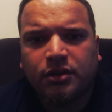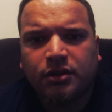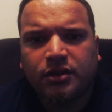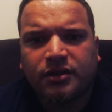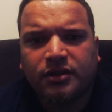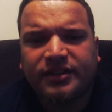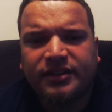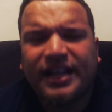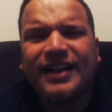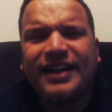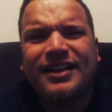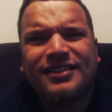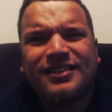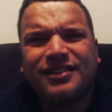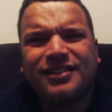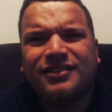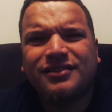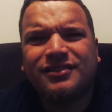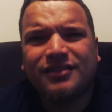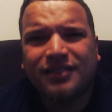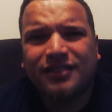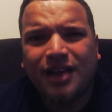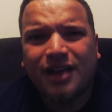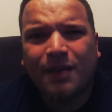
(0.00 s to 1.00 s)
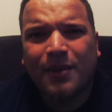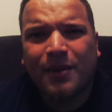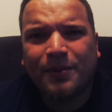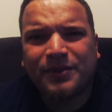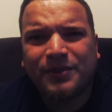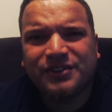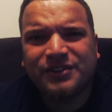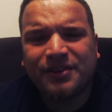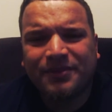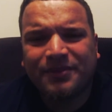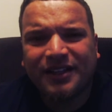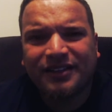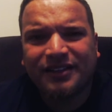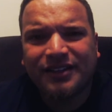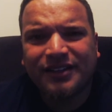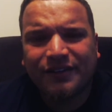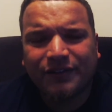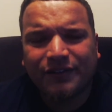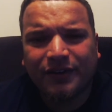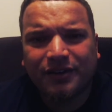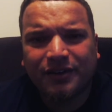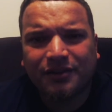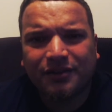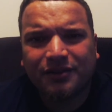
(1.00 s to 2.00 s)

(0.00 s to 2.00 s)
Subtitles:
They need to come up with something different.